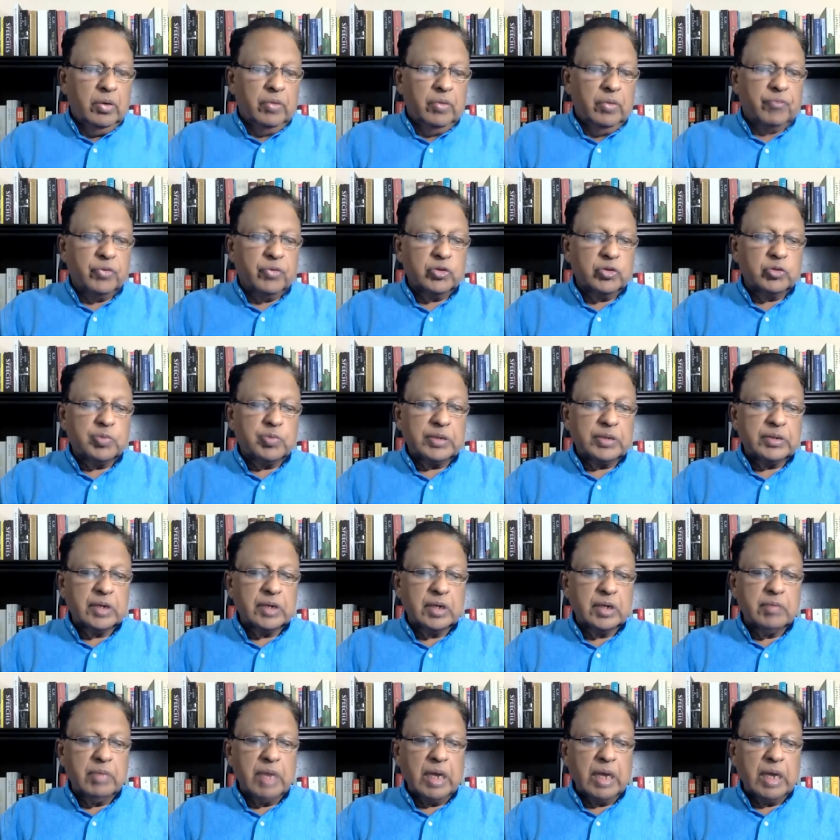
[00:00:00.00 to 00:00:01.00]
Of course,
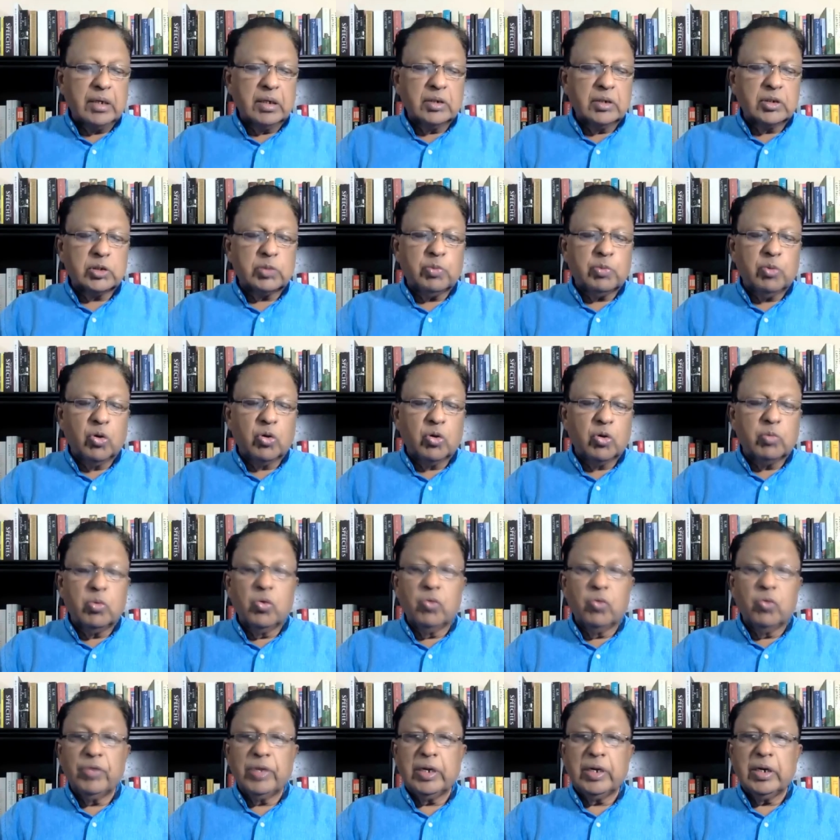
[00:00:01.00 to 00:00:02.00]
President Biden spoke
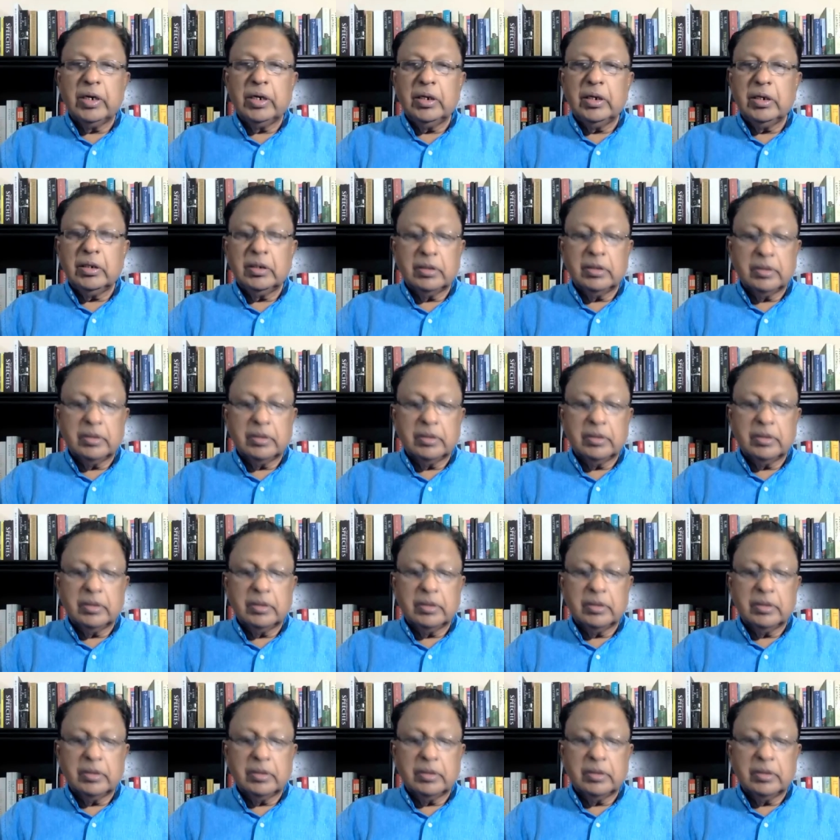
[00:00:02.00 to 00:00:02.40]
movingly